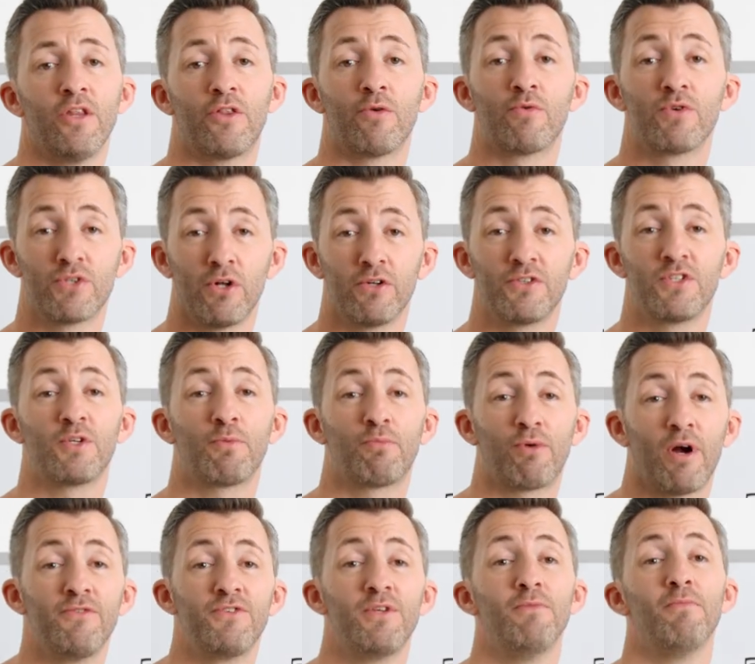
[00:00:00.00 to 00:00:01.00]
The result is a
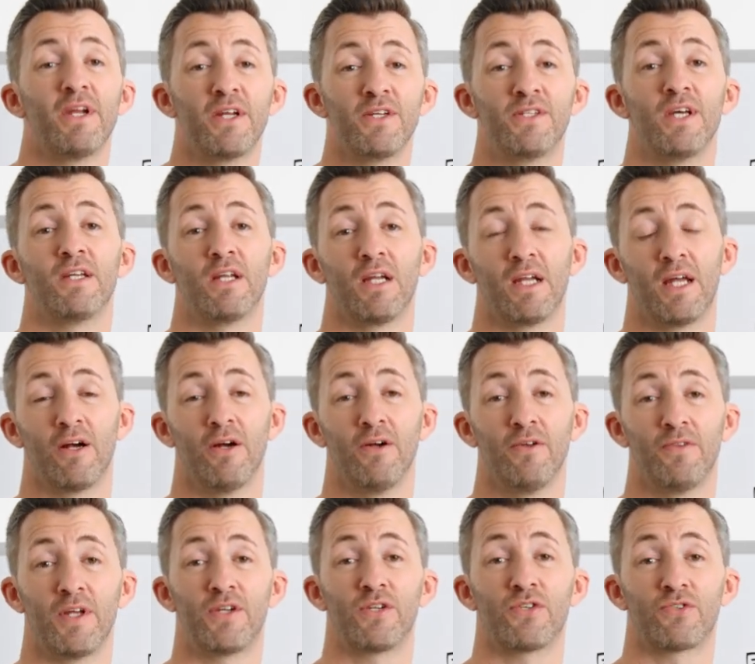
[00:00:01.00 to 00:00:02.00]
privacy metadata layer
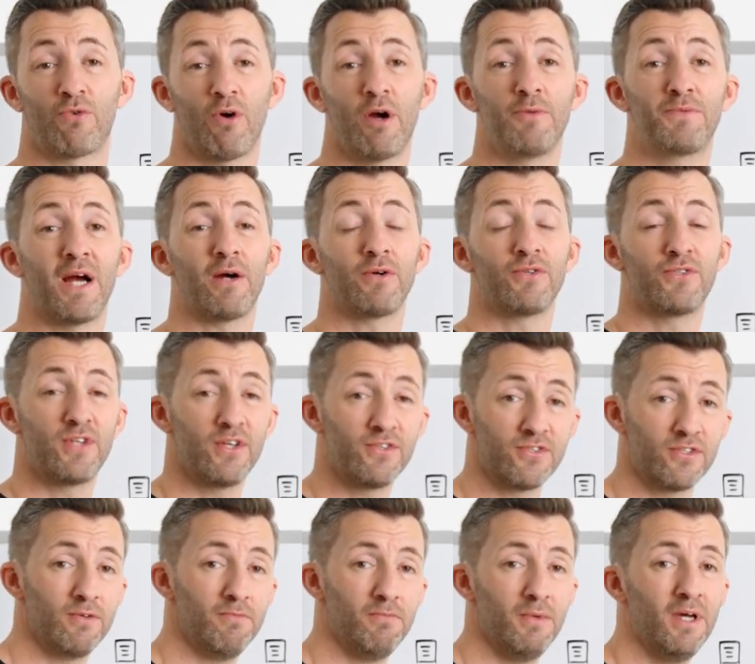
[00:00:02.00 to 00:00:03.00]
that describes our
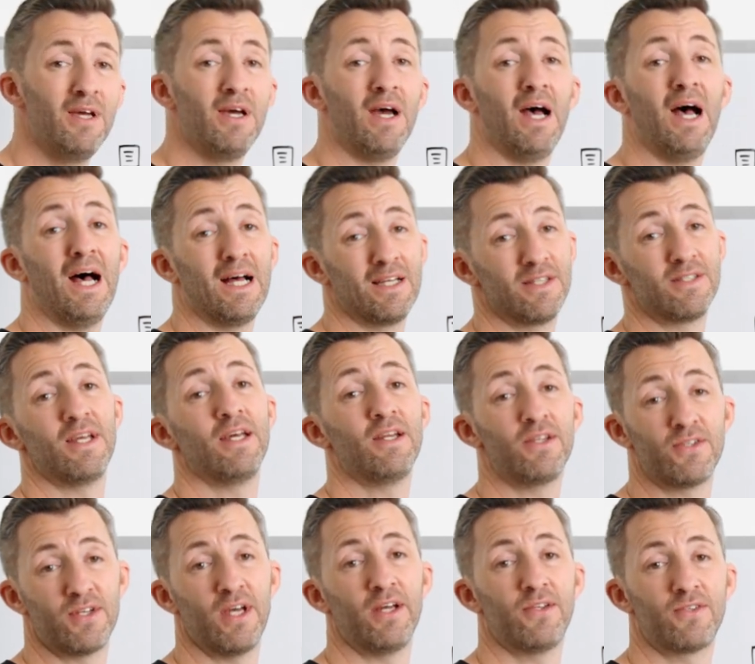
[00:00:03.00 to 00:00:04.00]
system and data
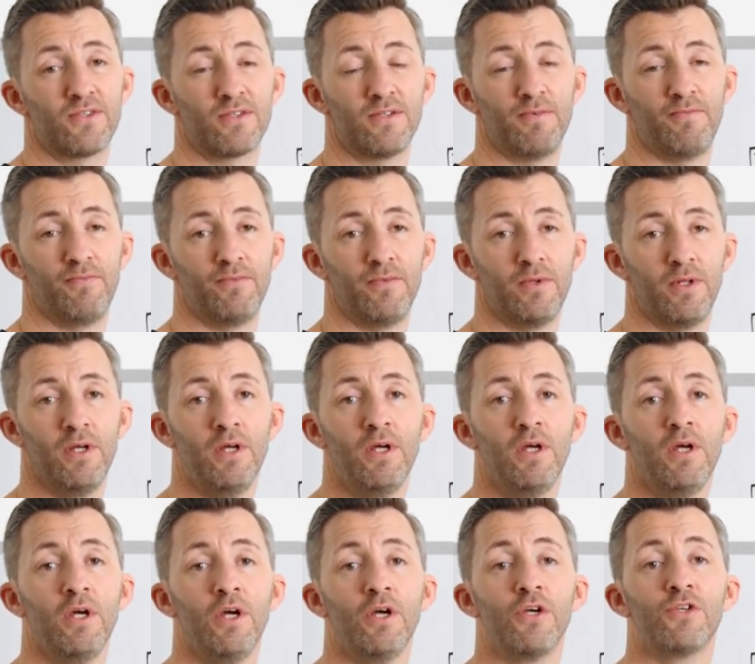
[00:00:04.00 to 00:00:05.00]
sets.
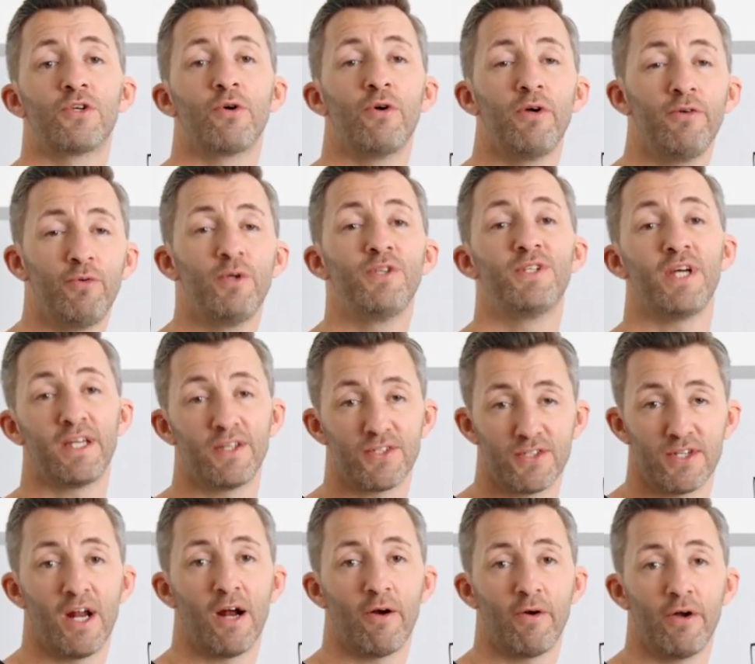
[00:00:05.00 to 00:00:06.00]
So if we take a
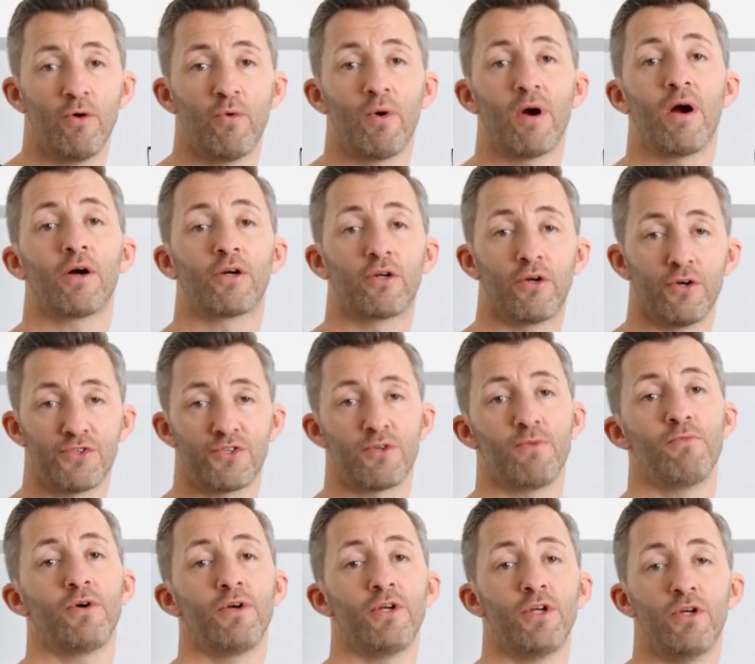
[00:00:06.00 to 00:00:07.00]
scenario where our
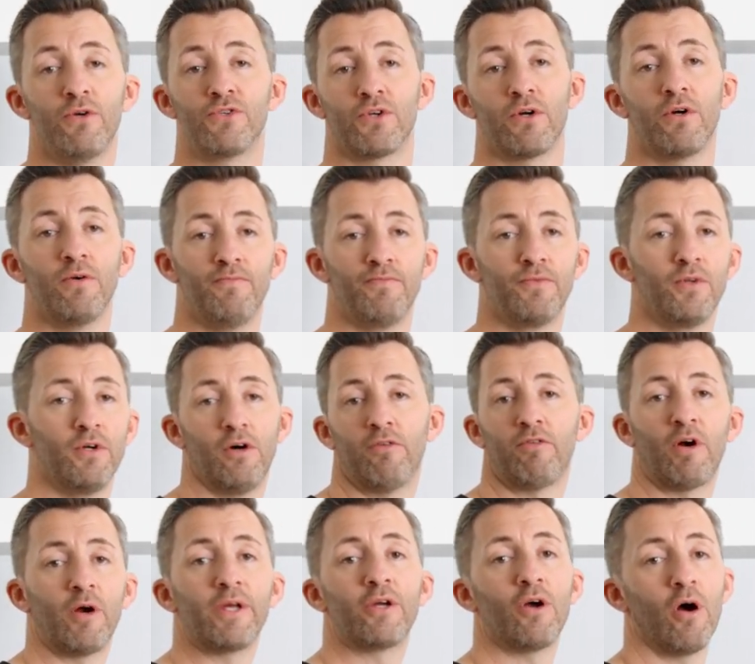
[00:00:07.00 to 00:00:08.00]
customer user of
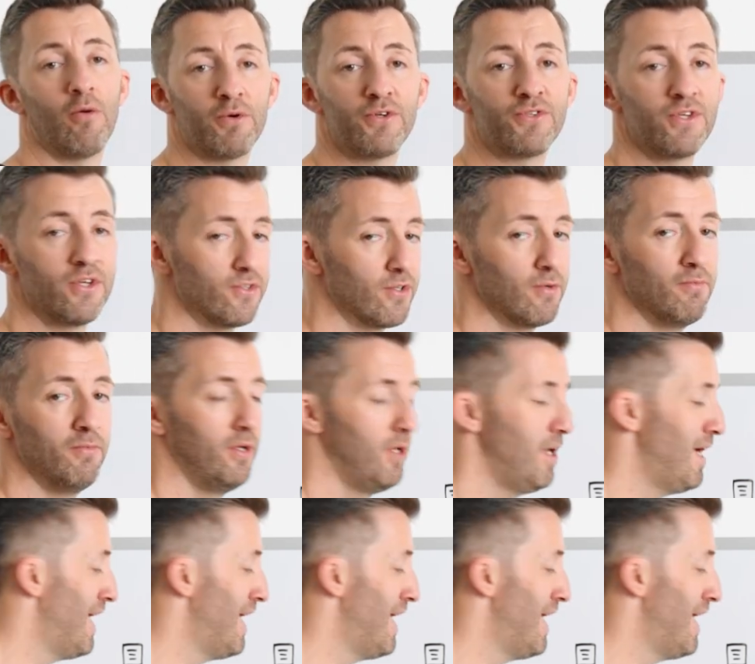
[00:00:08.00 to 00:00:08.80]
our e-commerce system